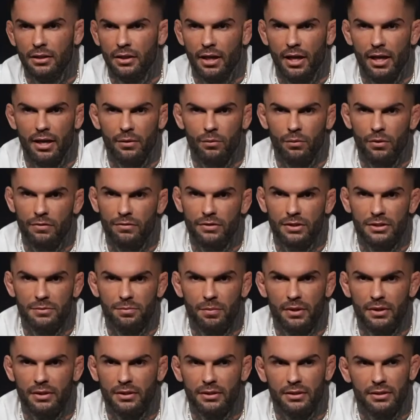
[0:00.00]
and we've just
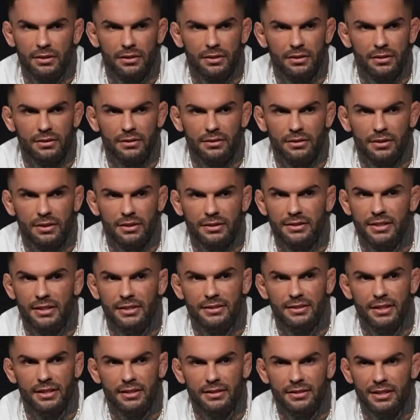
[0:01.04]
been
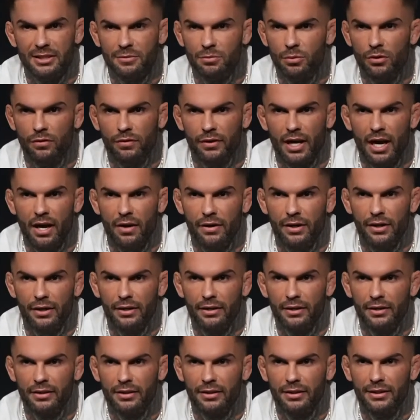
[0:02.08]
consistent since moving out here.
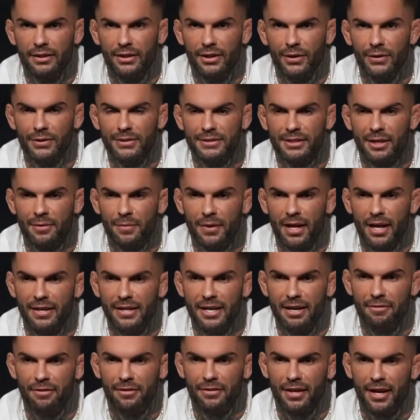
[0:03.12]
You know, it's something that I
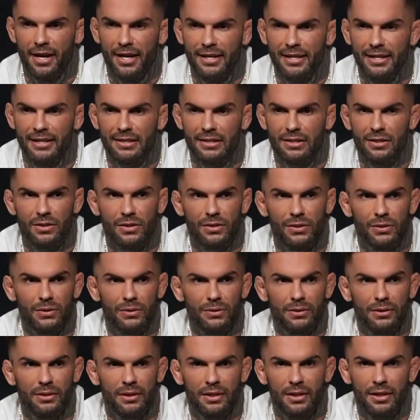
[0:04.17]
never thought I needed to
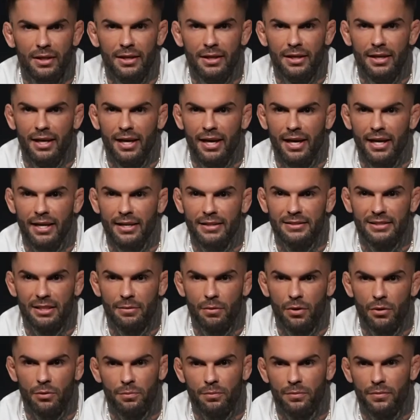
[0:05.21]
do. And
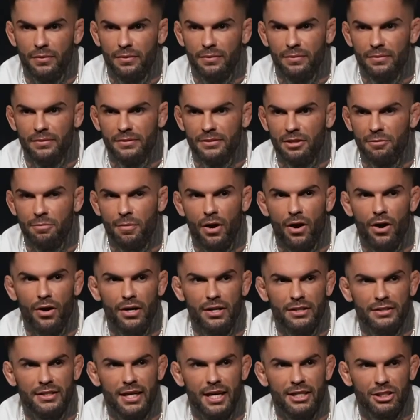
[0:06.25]
some of my
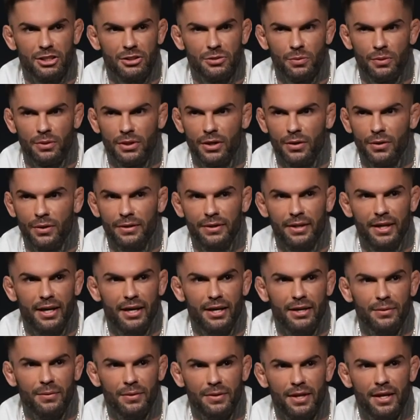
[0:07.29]
hardest sessions were going
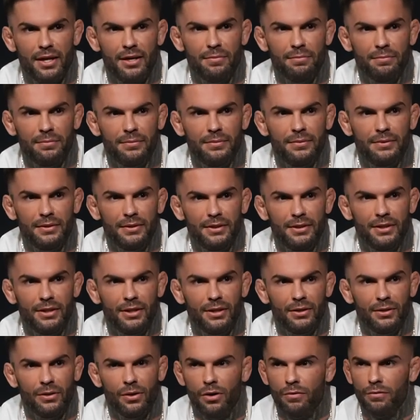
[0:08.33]
there with him. You
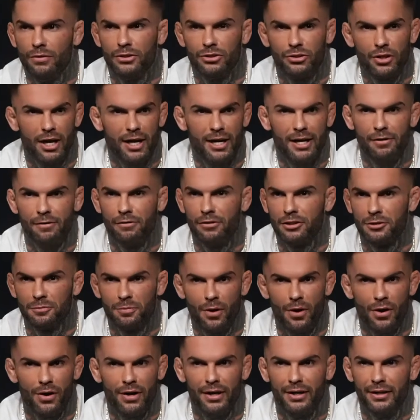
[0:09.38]
know, over training, over
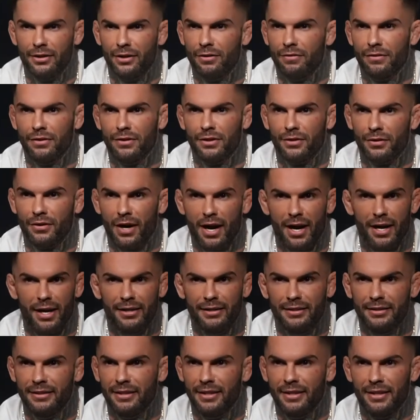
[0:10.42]
sparring, over the
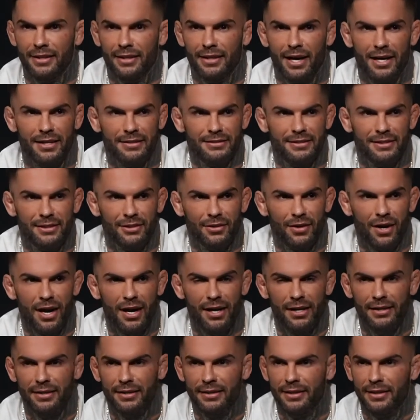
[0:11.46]
grind, constant
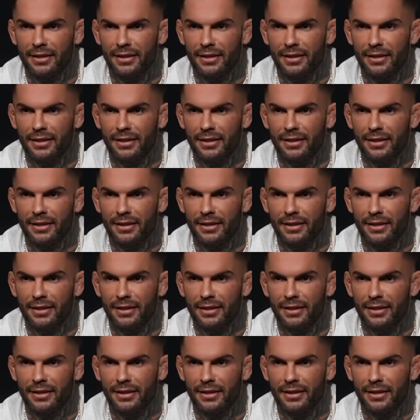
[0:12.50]
grind.